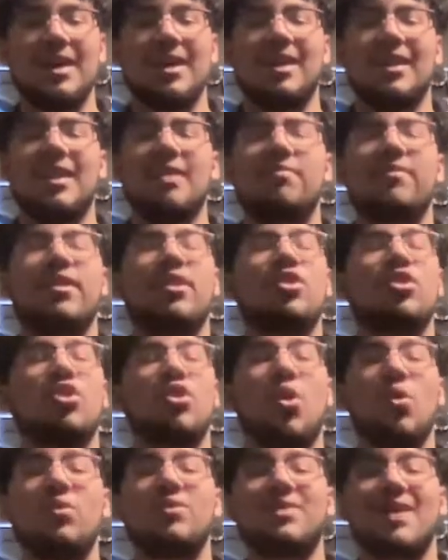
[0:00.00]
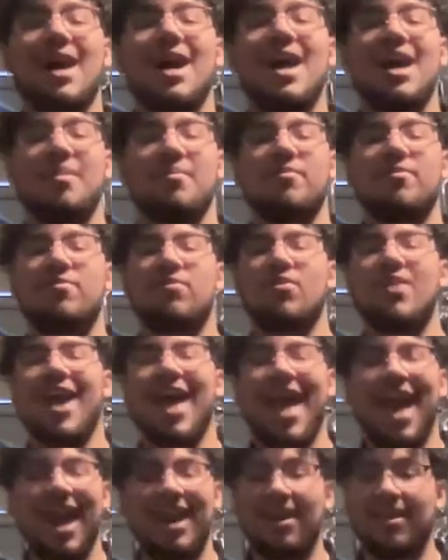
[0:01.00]
leaving no time for
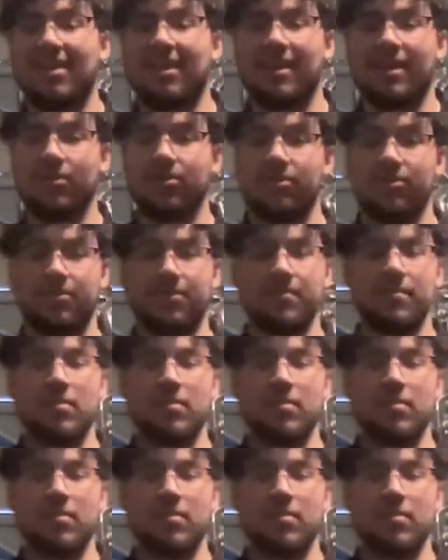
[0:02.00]
anything else.